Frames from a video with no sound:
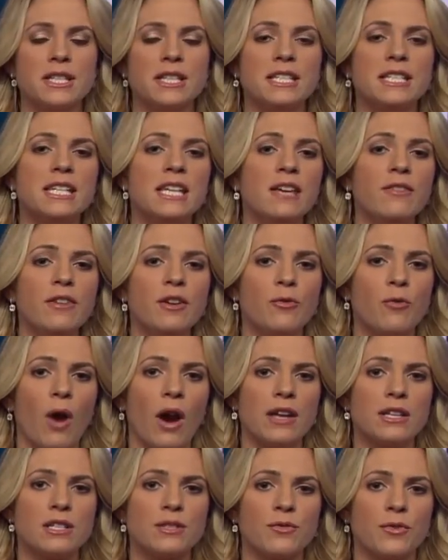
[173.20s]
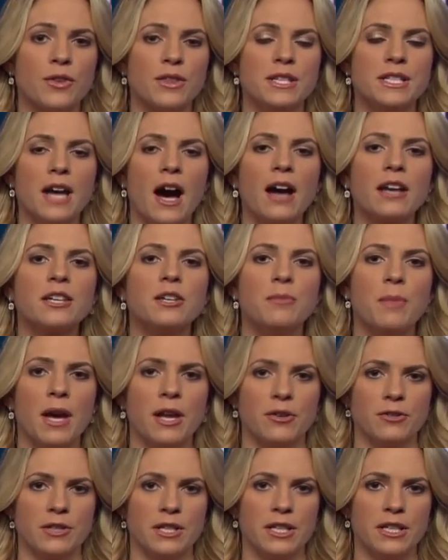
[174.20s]
the TV rights for the
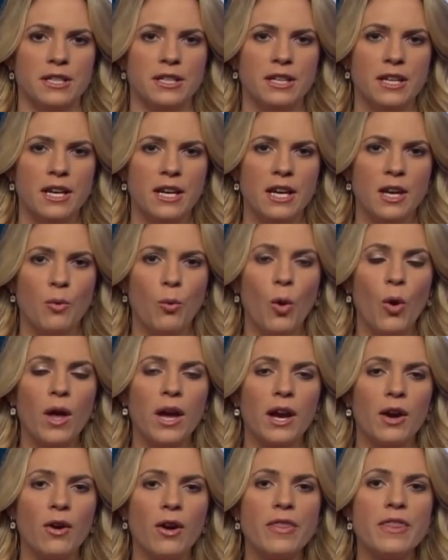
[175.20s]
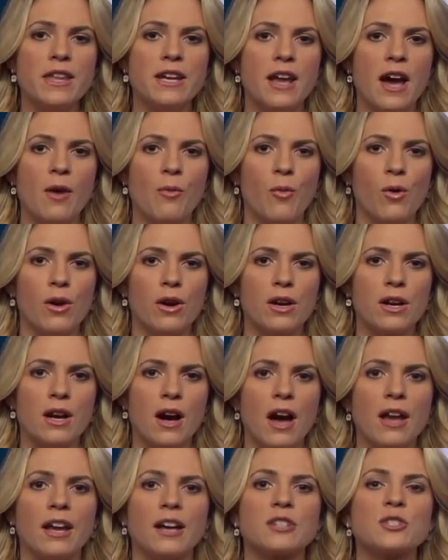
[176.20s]
documentary. It will air on the network
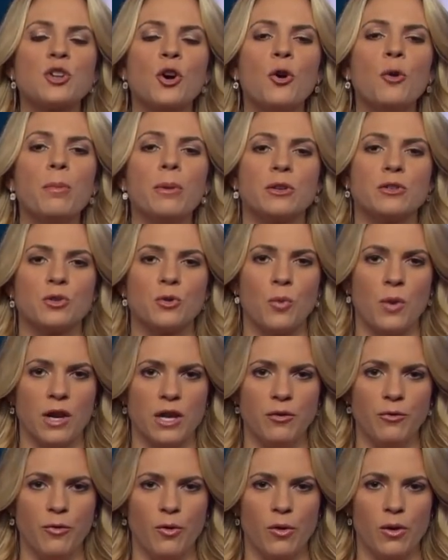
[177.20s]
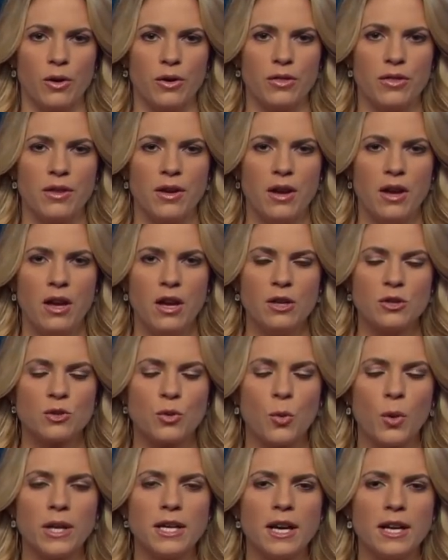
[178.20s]
on October 24th.
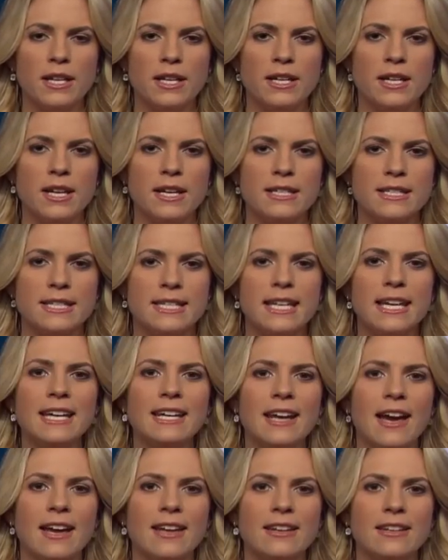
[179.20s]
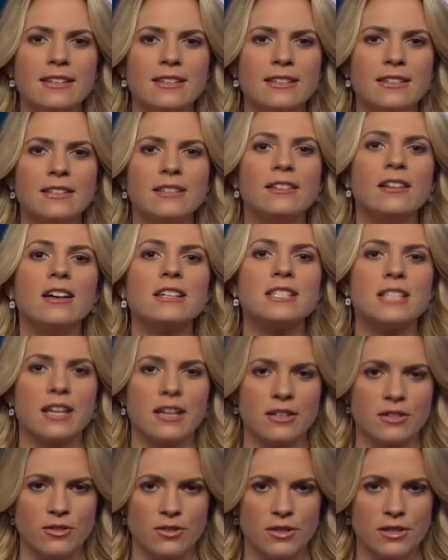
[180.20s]
Tori Dunnan, CNN, Los
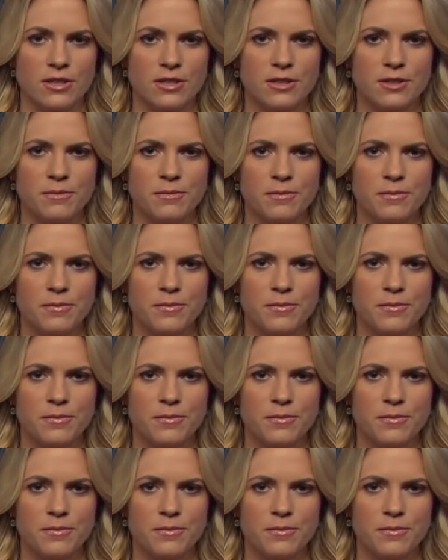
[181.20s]
Angeles.